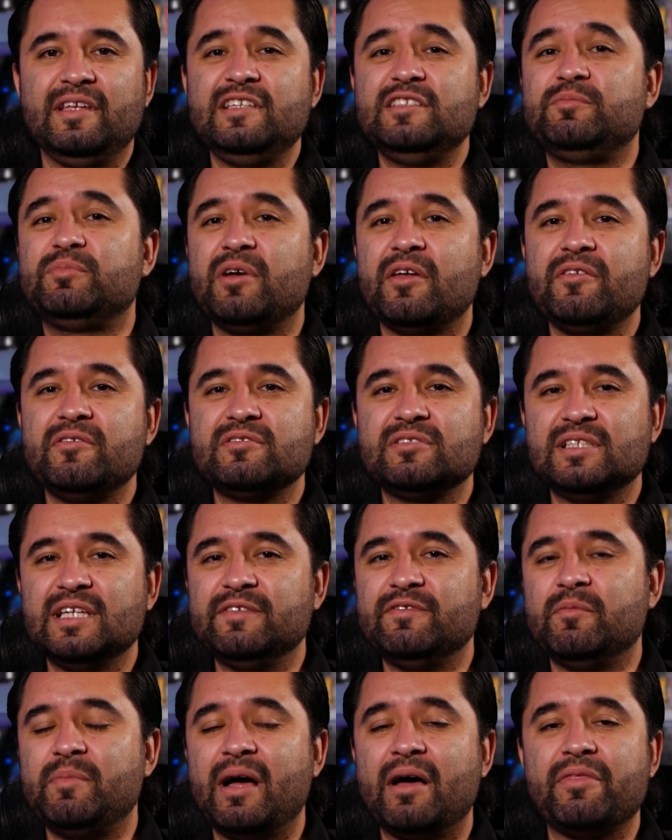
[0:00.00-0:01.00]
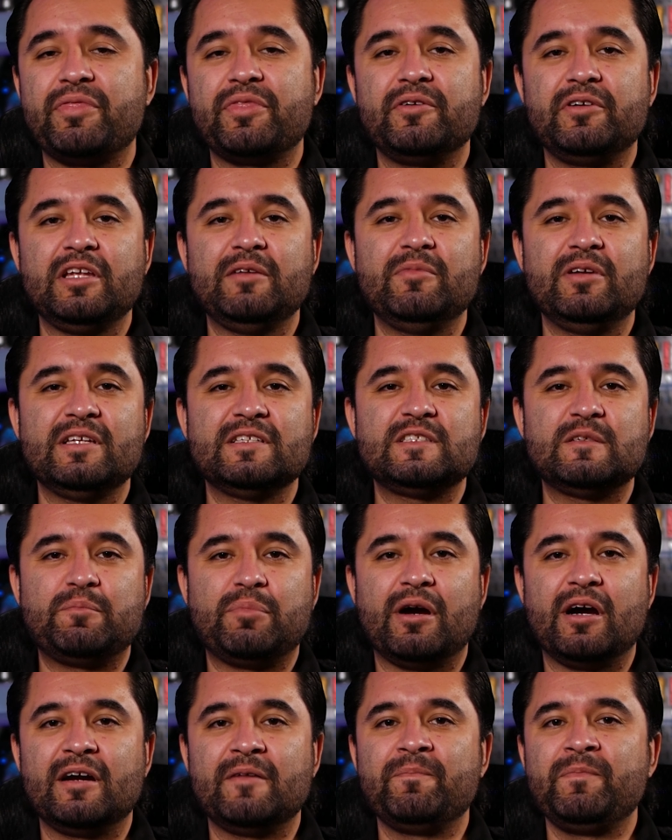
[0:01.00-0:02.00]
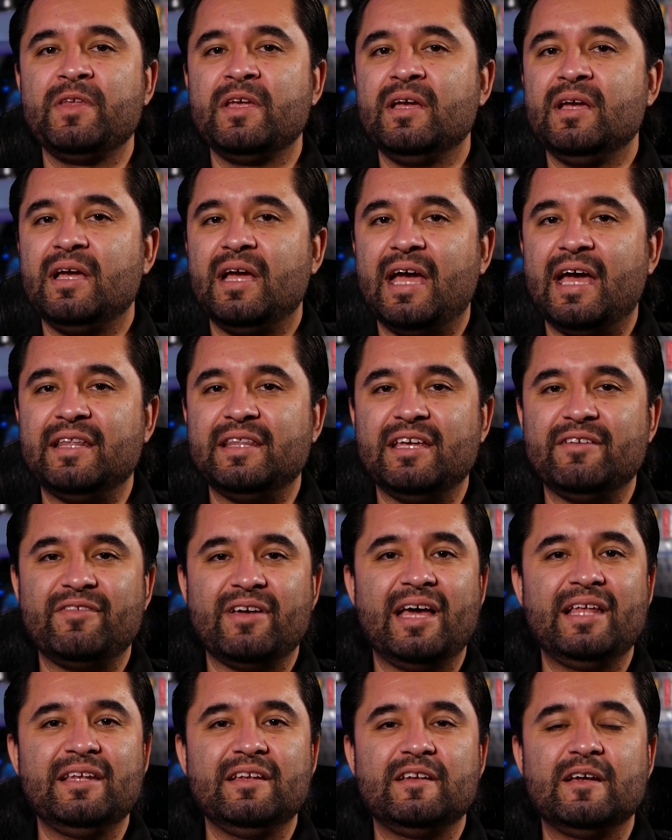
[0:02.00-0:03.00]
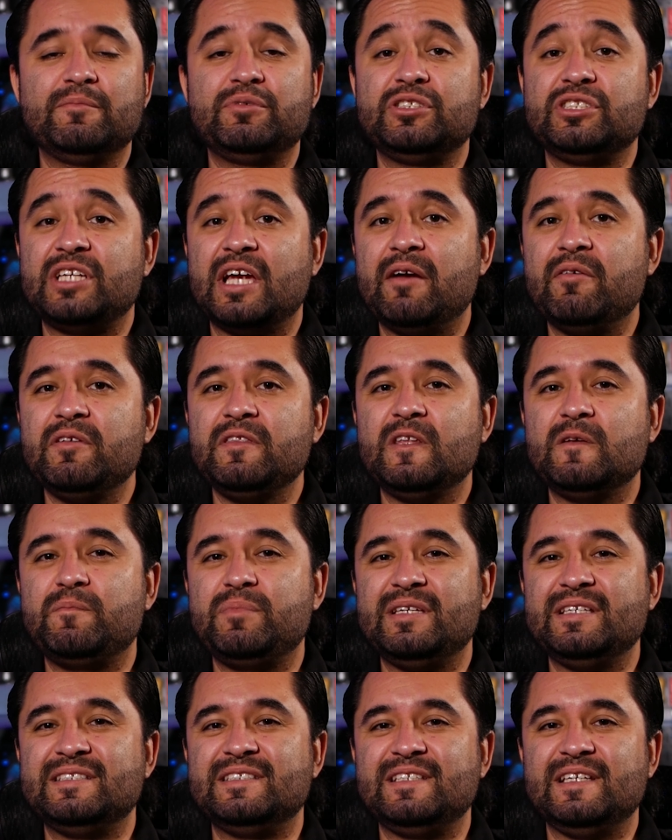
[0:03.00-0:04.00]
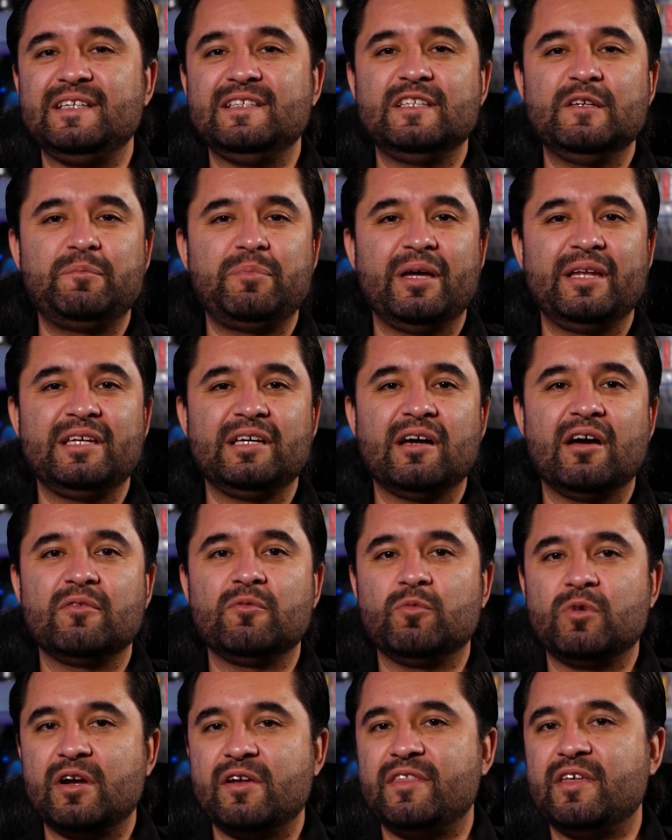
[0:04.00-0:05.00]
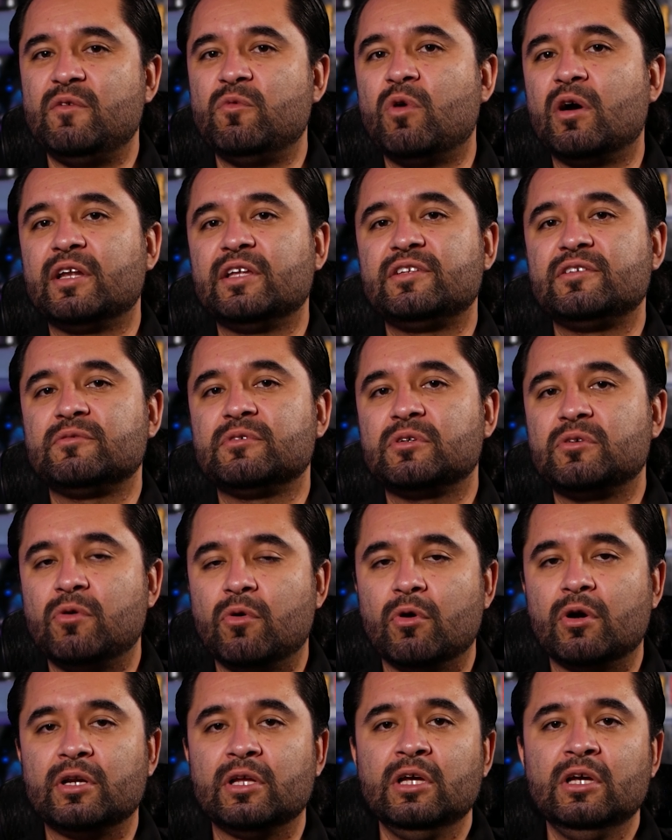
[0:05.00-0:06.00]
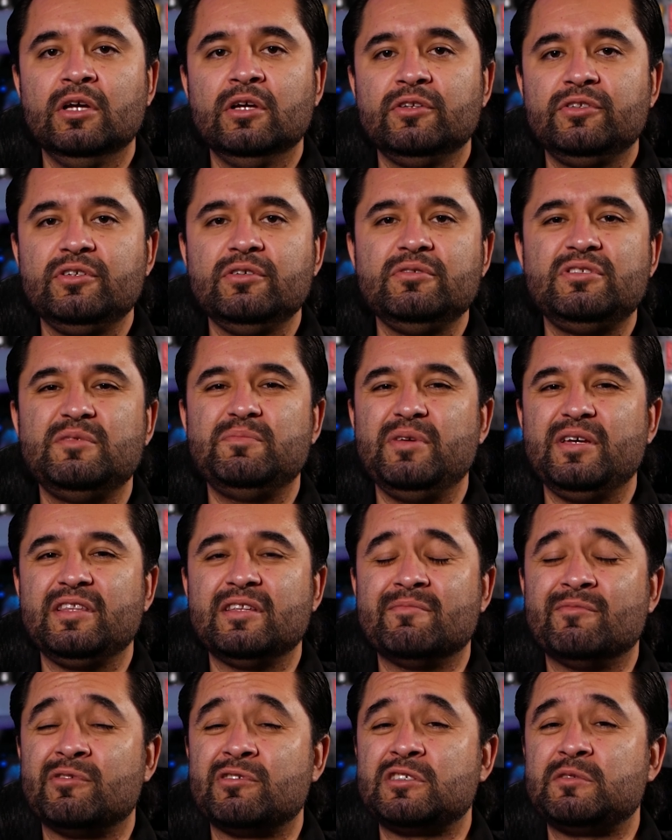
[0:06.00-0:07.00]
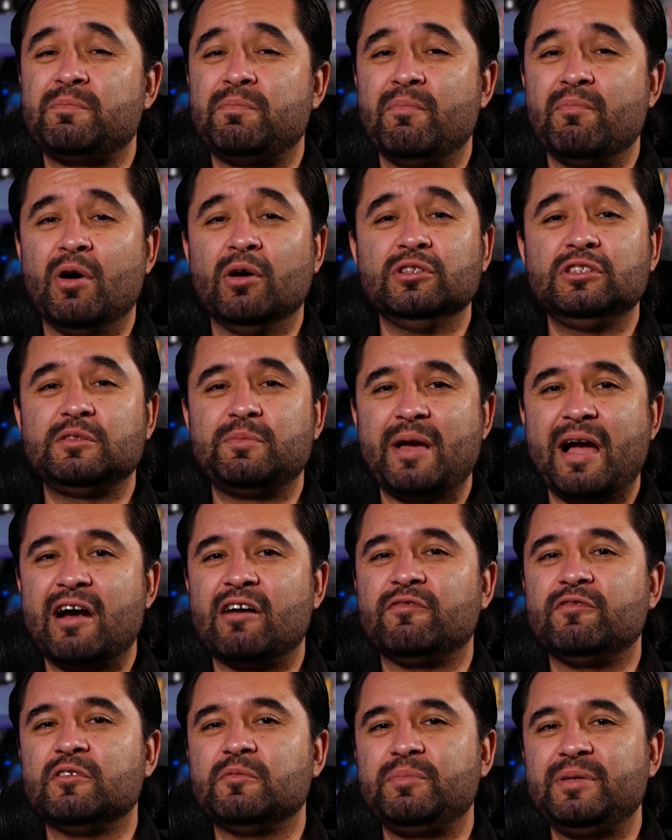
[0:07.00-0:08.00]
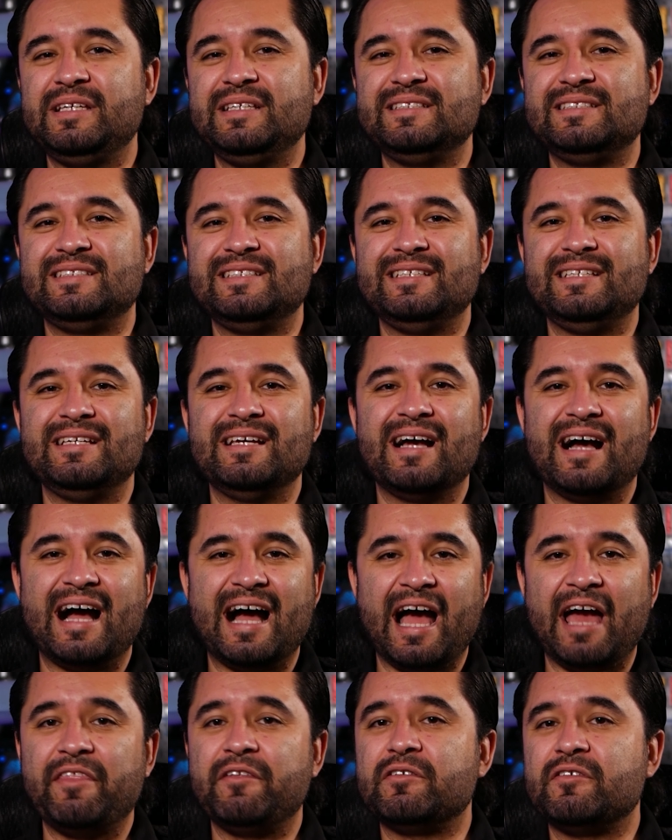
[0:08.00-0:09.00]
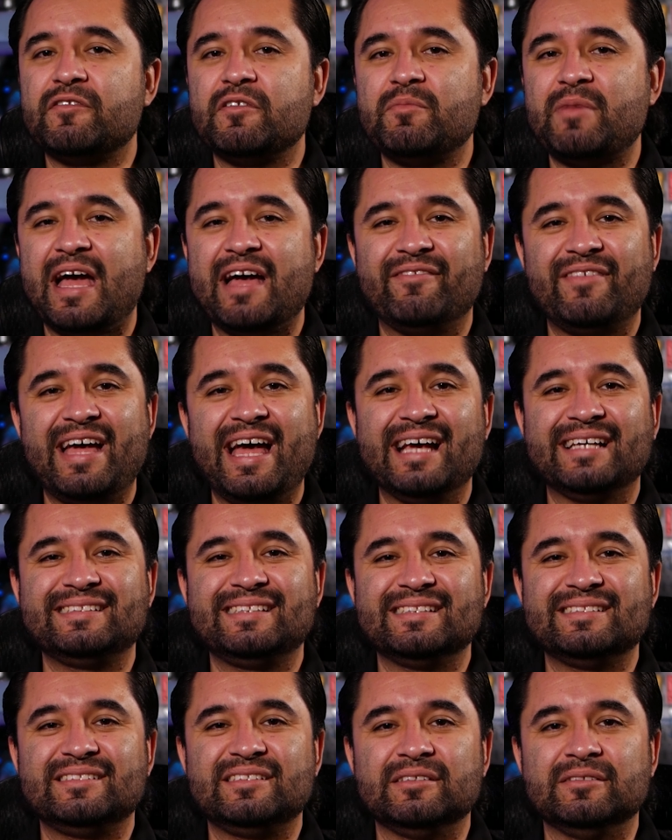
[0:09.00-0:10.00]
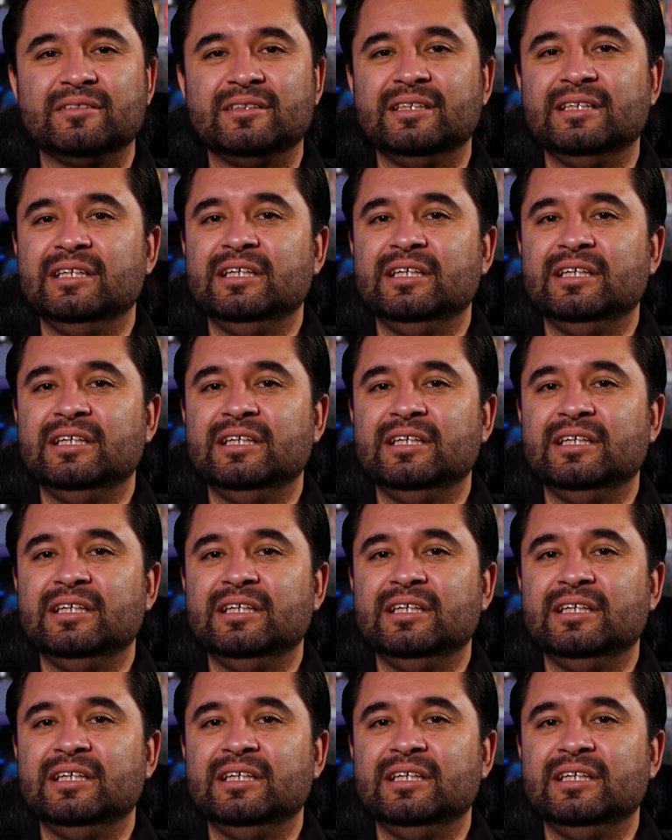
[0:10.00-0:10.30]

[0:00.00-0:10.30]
These brothers live about 30 minutes apart, and they've ended up sharing the PC depending on where they wanted to record due being the most powerful PC either of them have access to.